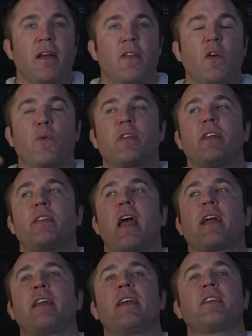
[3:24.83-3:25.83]
there was a
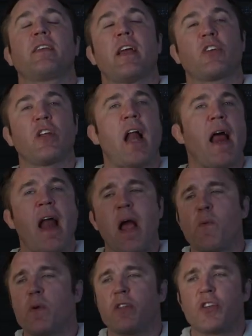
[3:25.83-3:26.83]
technique session, and
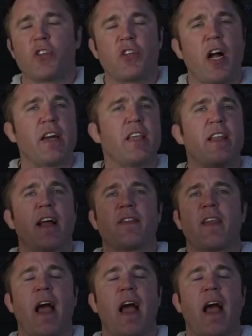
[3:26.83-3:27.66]
I would study that.